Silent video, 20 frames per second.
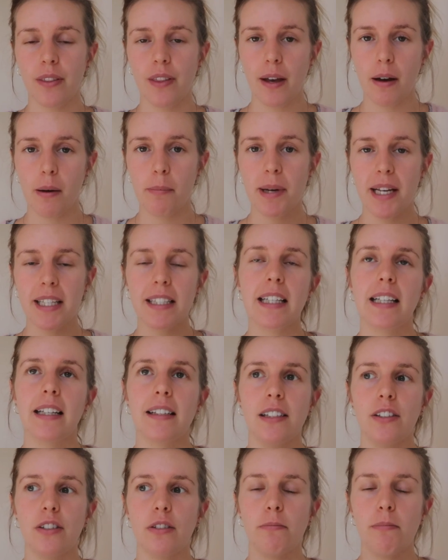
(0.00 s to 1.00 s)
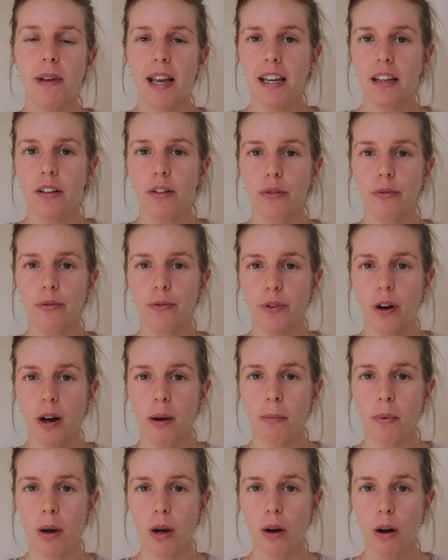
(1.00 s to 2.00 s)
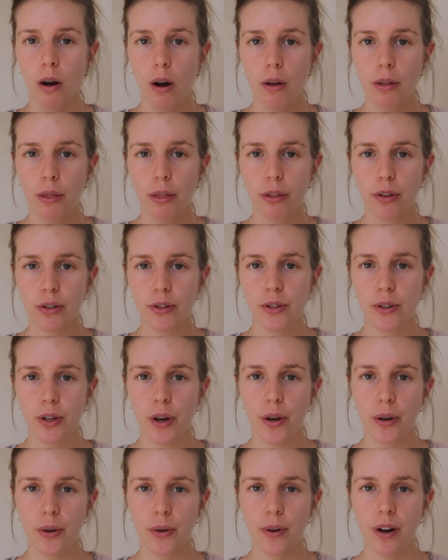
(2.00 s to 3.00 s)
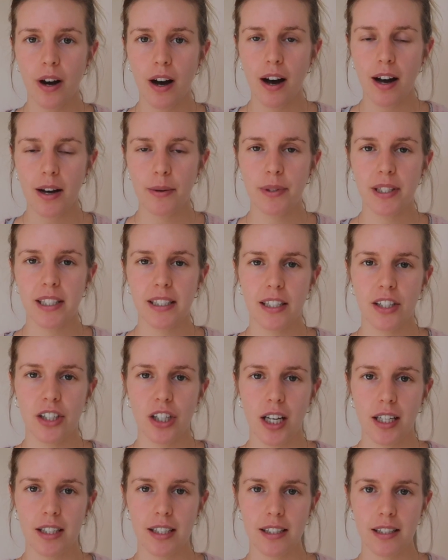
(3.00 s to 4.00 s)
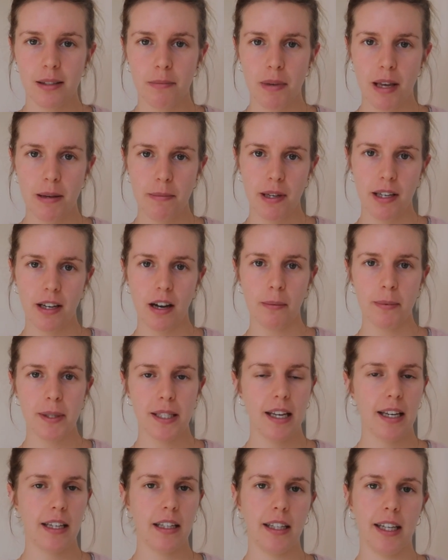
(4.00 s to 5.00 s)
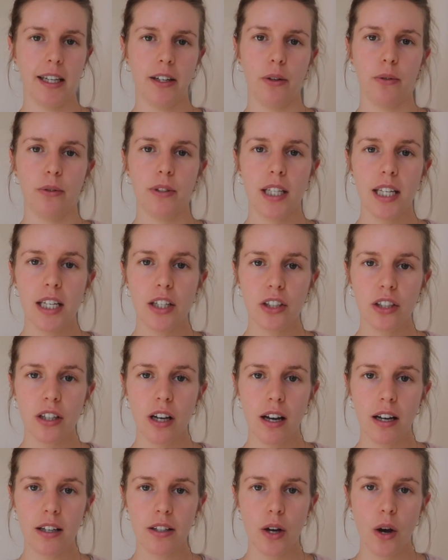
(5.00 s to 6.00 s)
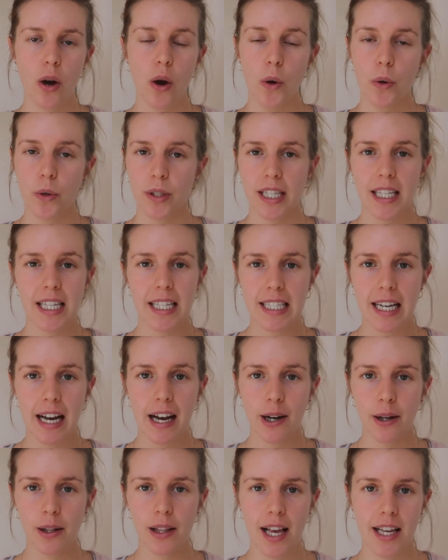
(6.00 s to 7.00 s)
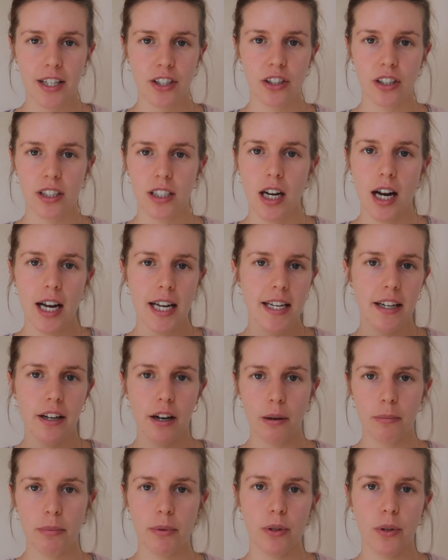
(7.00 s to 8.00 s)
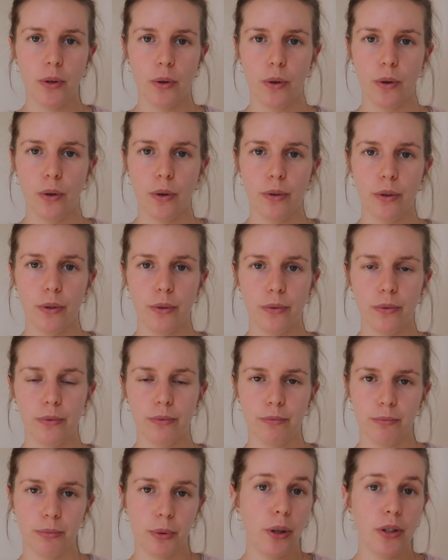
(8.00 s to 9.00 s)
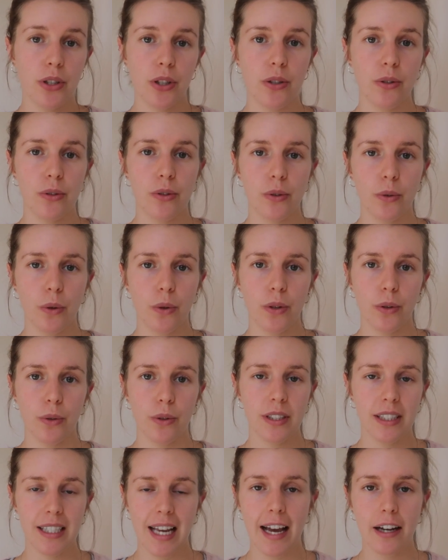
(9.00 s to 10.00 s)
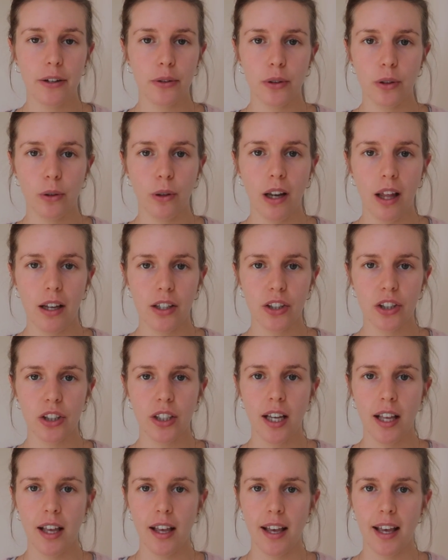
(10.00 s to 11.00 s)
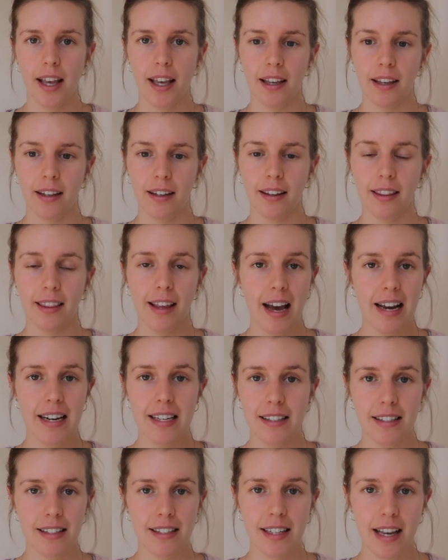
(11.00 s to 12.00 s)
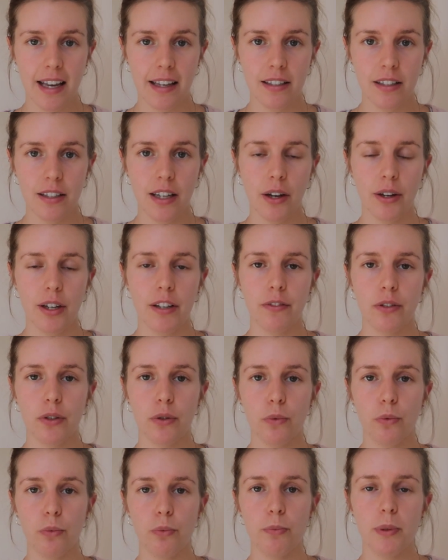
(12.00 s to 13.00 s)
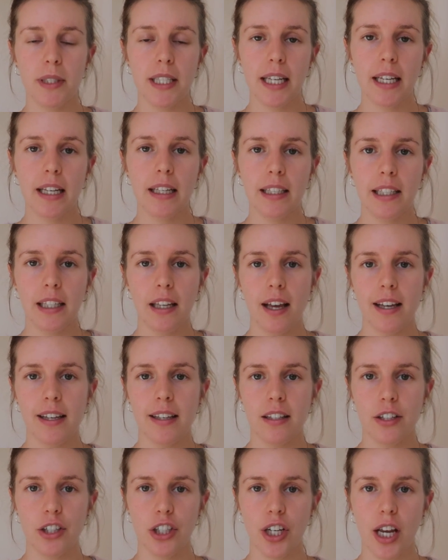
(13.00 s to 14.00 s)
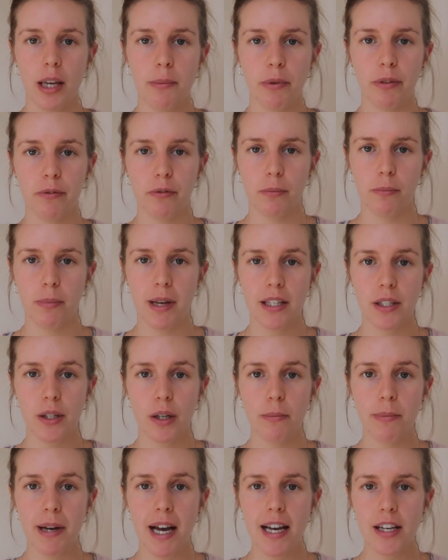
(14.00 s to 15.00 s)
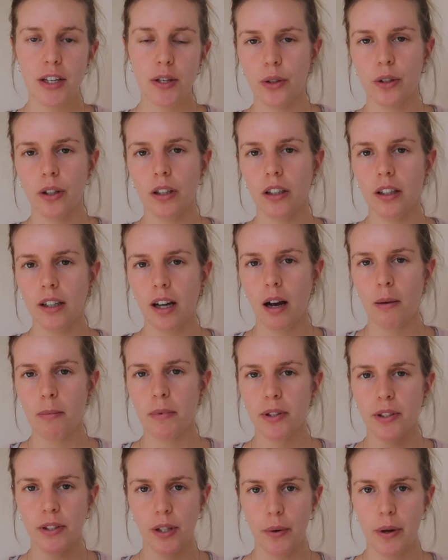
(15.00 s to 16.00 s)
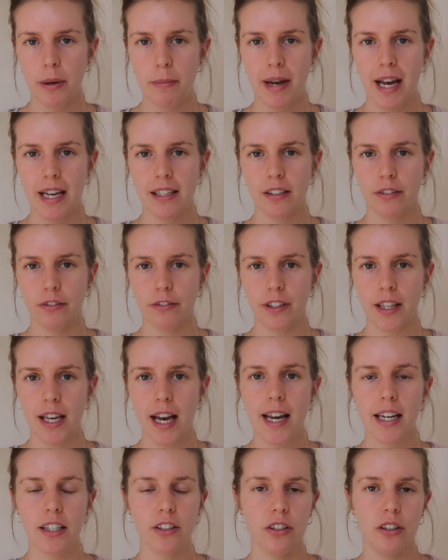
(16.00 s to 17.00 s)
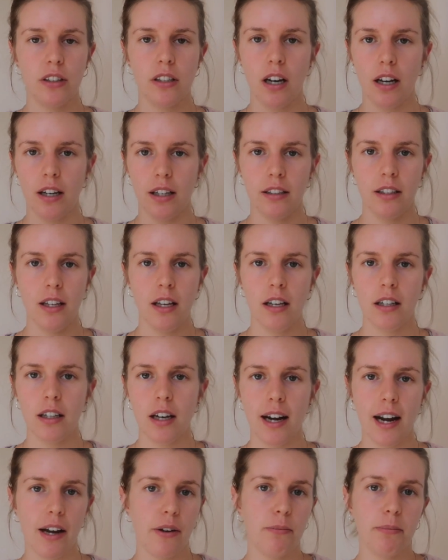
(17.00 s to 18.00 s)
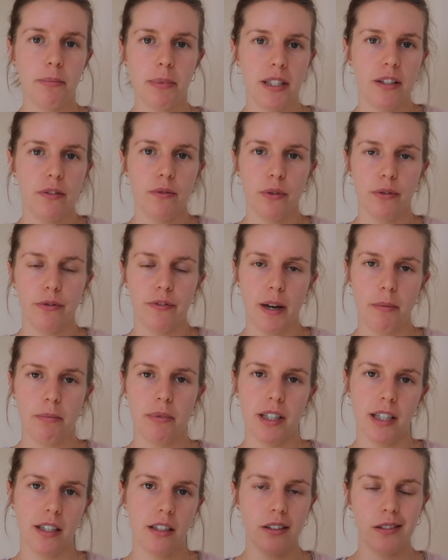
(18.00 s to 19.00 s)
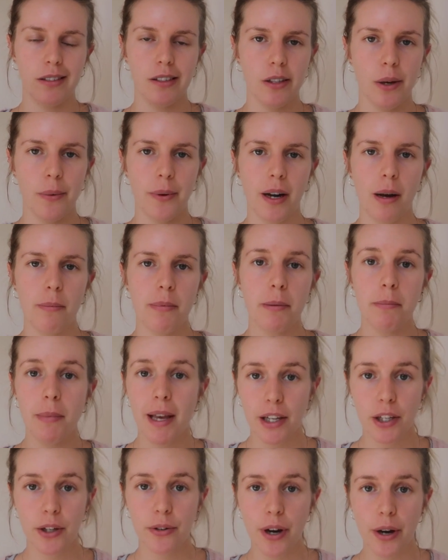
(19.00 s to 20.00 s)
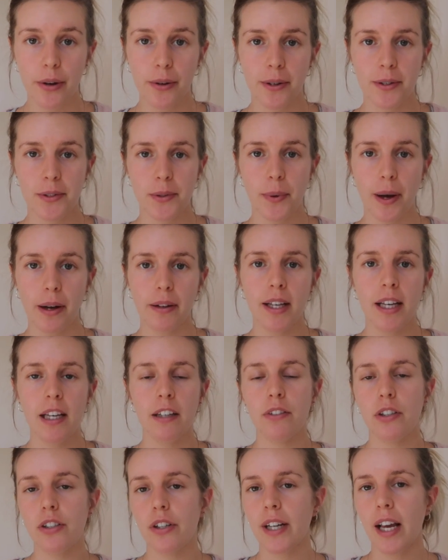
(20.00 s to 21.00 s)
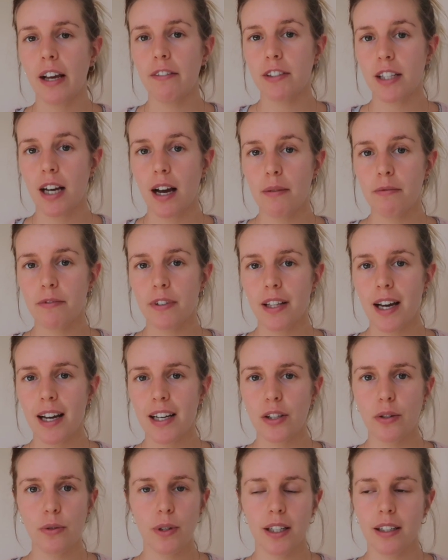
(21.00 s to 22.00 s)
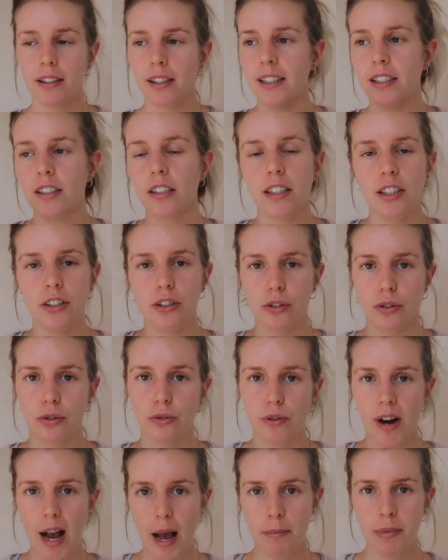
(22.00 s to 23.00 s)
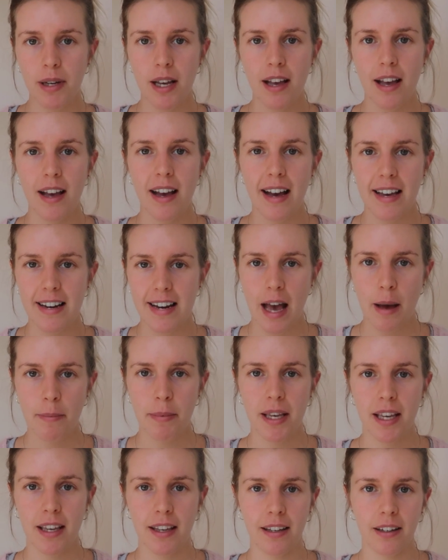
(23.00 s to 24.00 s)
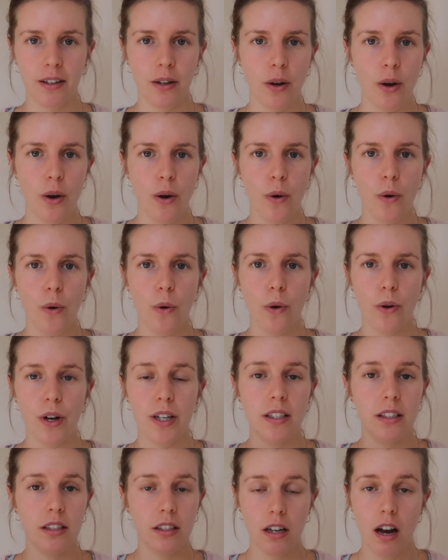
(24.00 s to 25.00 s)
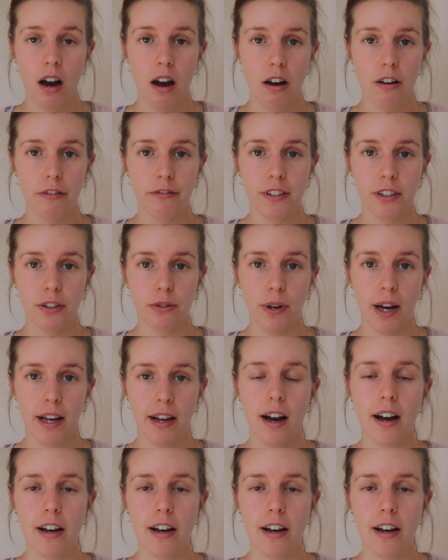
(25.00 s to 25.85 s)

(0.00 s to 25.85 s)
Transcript: They are basically just made from cloth, so I would suggest maybe upcycling an old t-shirt or tea towel and just tying up your produce or your snack or your lunch in that instead. Now, if you particularly like the shape of a bento bag, you can look up the sewing pattern for that and just cut out bits of your fabric and sew it up and make your own as well. If you don't have time for that, you can literally just grab a napkin, or a scarf is great.